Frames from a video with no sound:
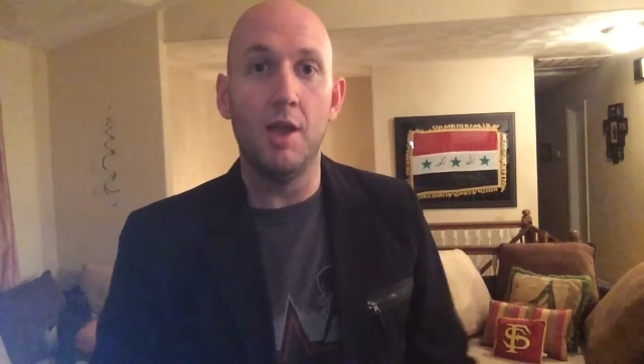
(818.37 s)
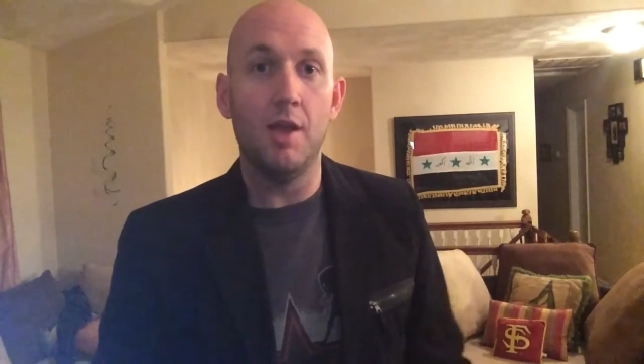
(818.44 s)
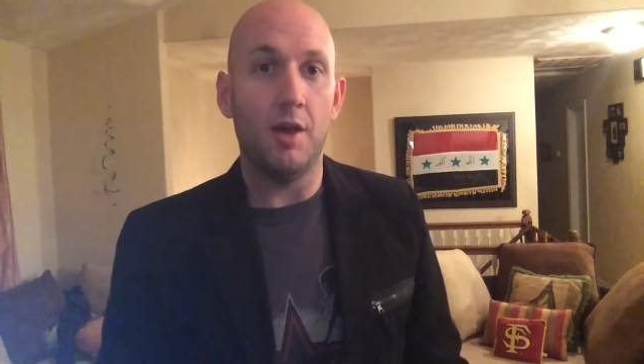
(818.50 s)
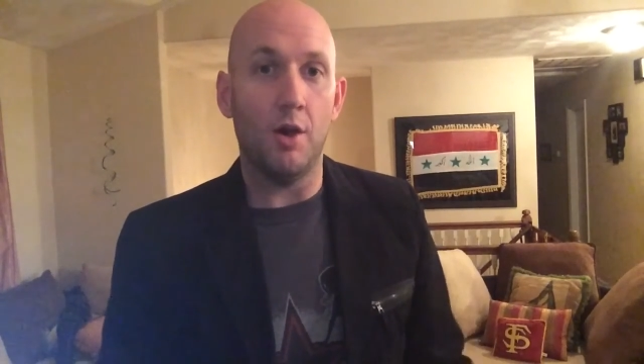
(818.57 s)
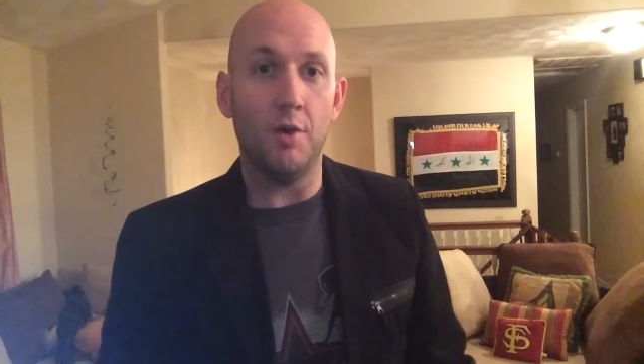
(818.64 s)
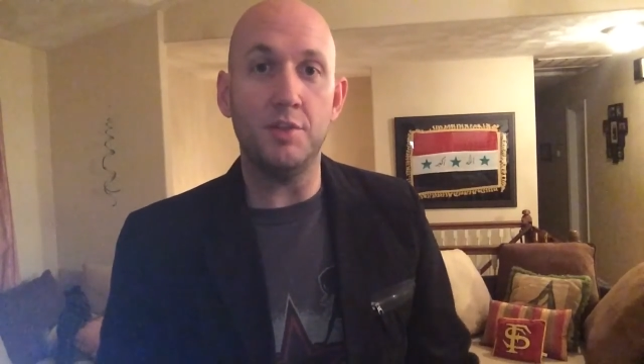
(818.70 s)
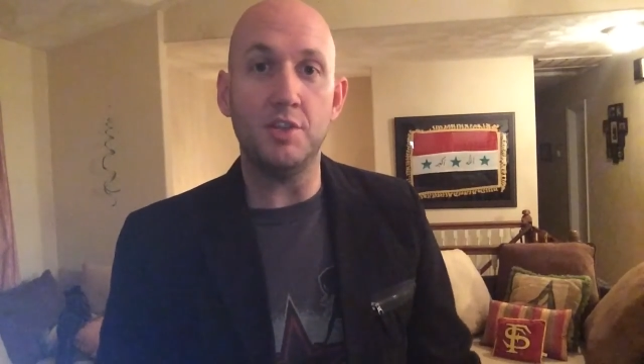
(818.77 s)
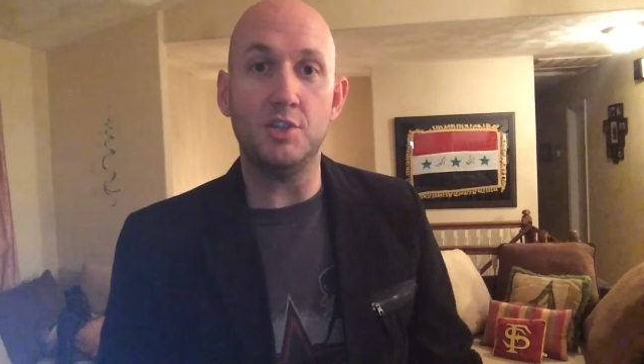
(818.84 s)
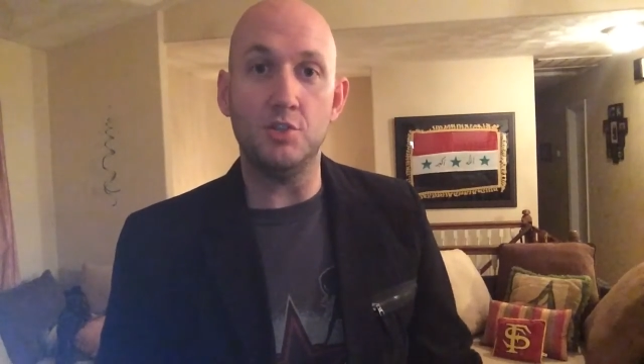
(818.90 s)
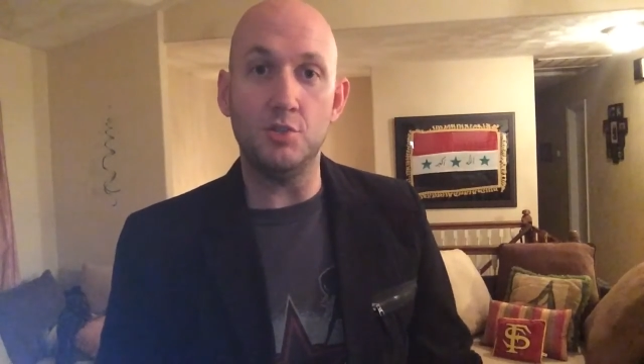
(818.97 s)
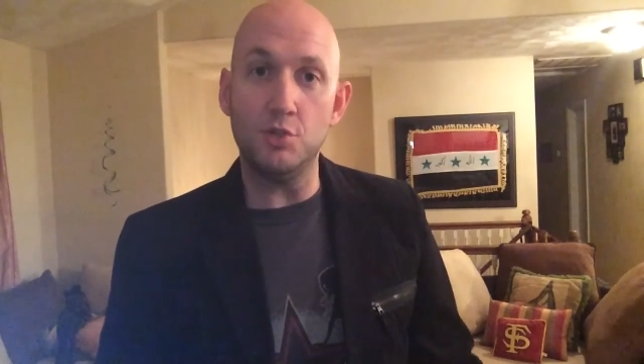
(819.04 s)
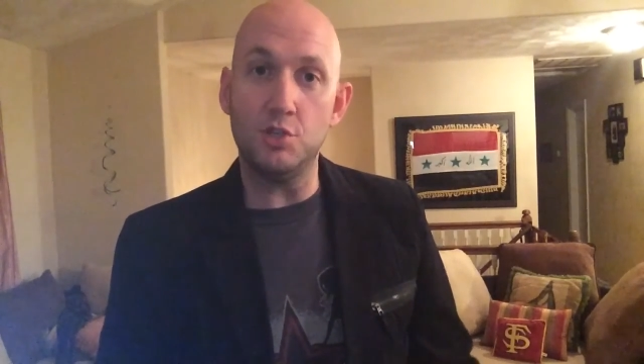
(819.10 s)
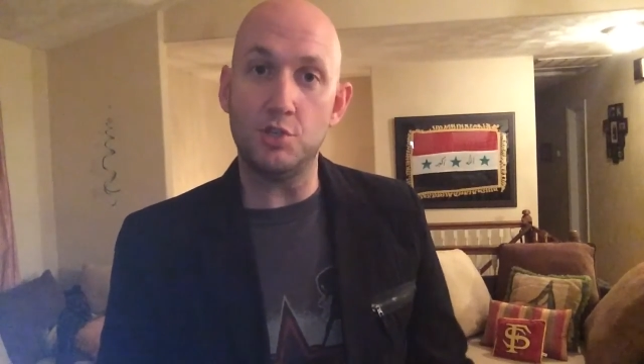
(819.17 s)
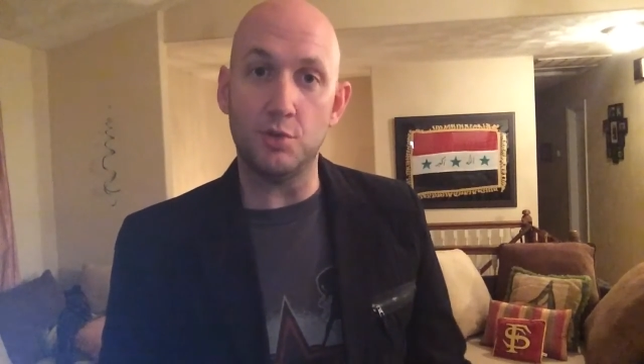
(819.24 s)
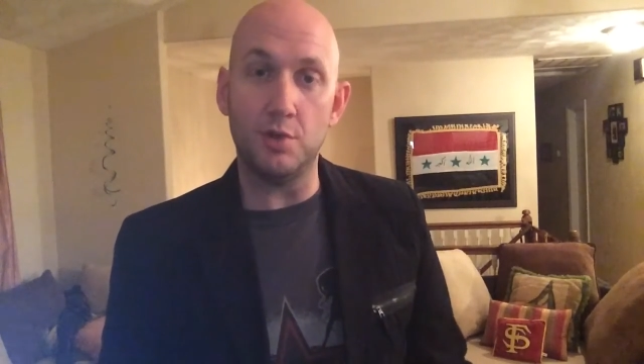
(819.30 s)
all these new
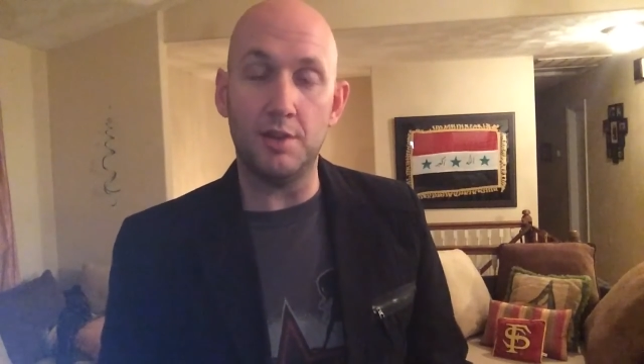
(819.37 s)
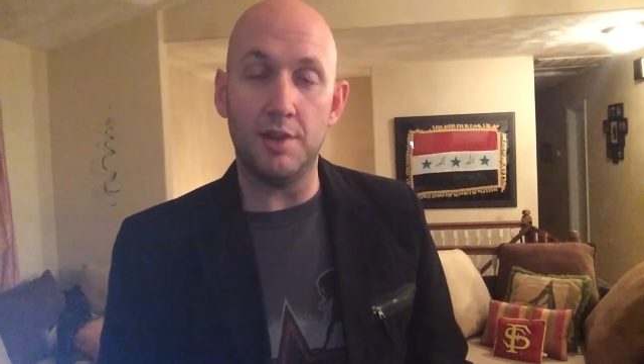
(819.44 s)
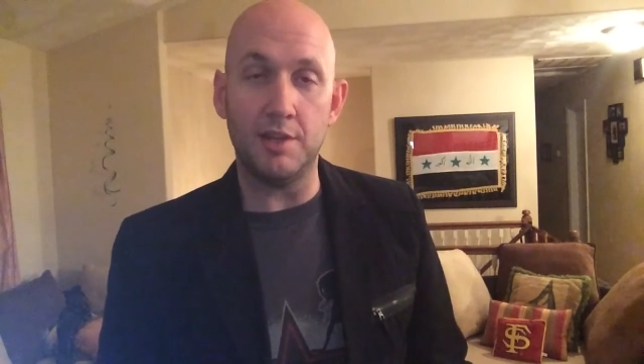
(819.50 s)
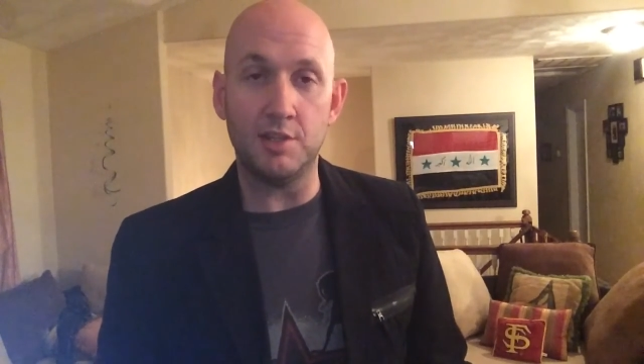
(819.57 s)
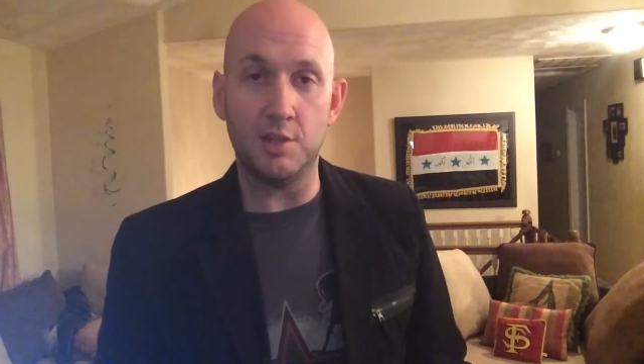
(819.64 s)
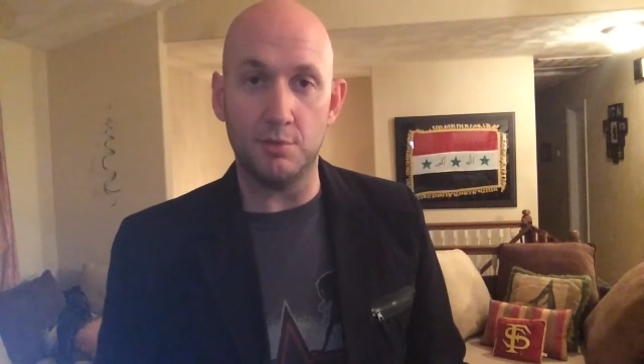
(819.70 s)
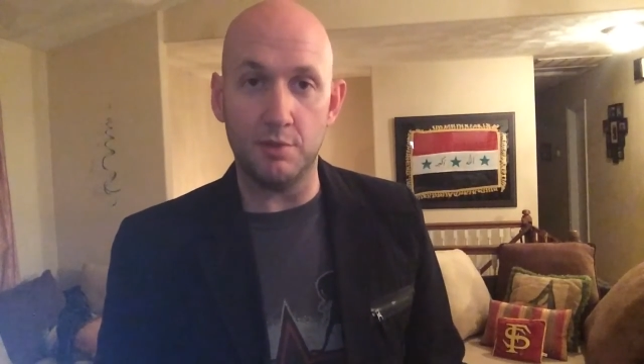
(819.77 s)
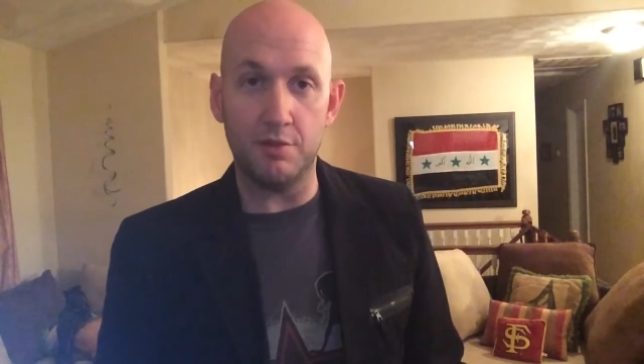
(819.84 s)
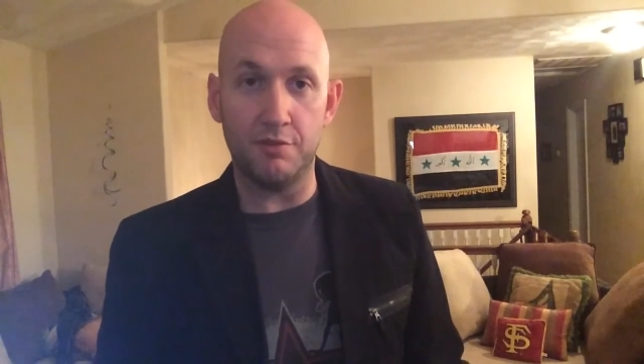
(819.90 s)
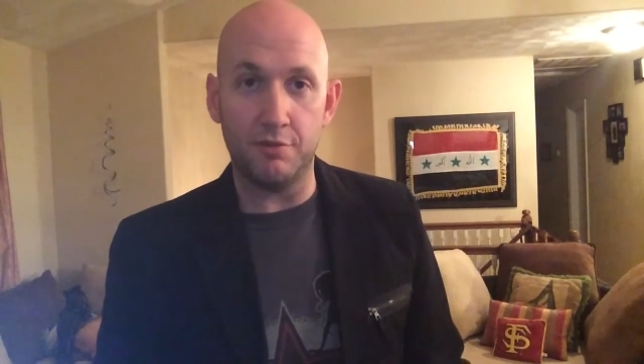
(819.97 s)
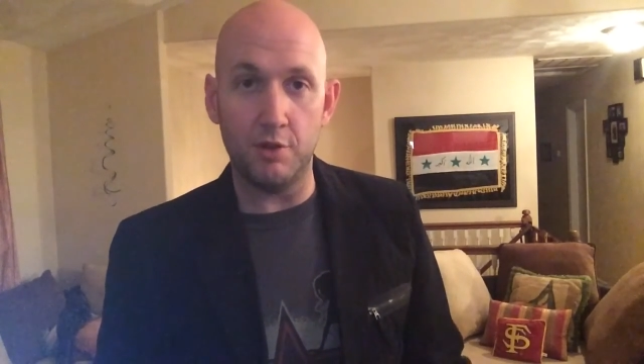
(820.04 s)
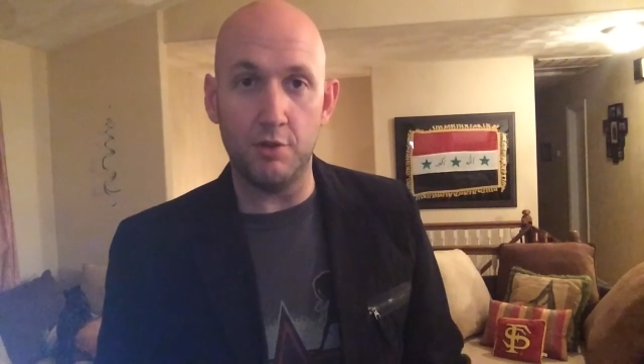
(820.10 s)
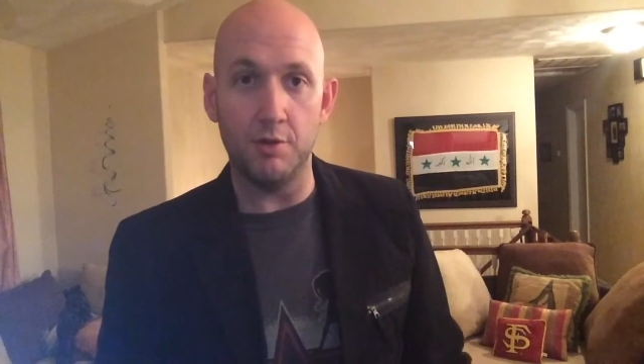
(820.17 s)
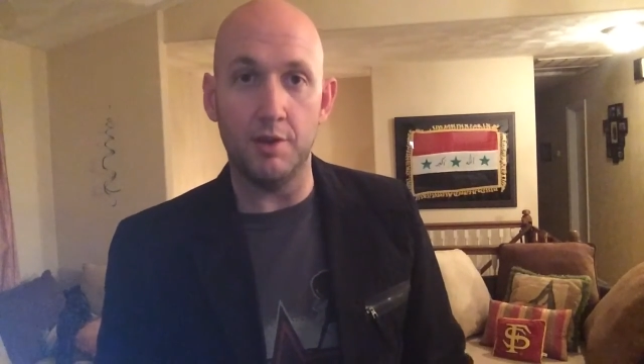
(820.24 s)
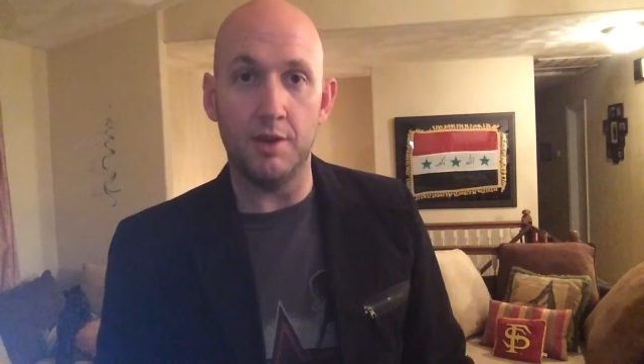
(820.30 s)
storylines going
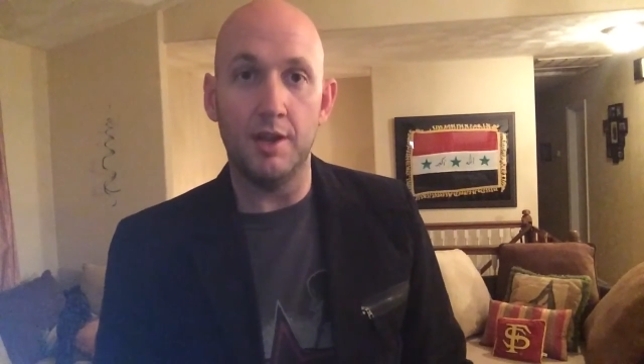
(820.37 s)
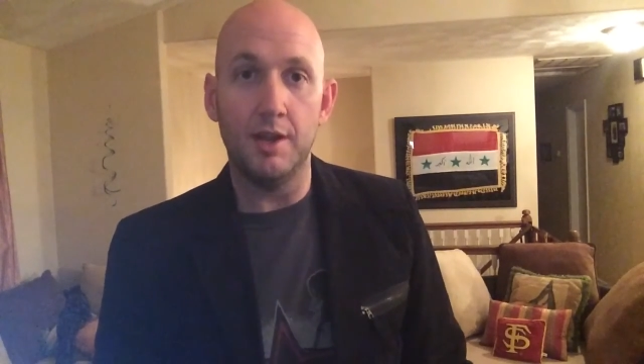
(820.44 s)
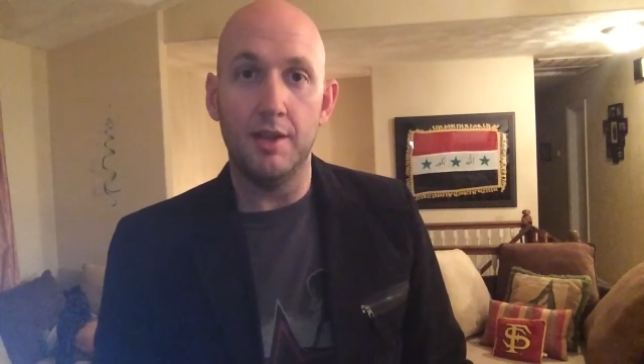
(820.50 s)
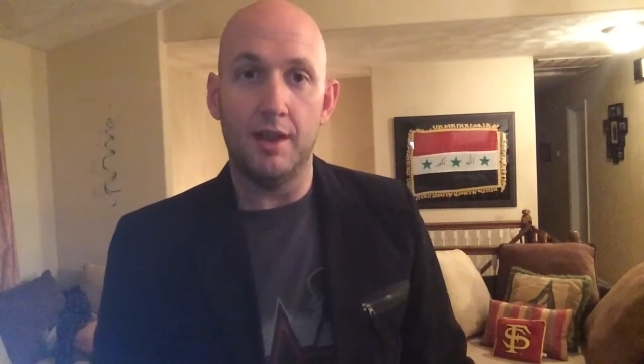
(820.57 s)
forward.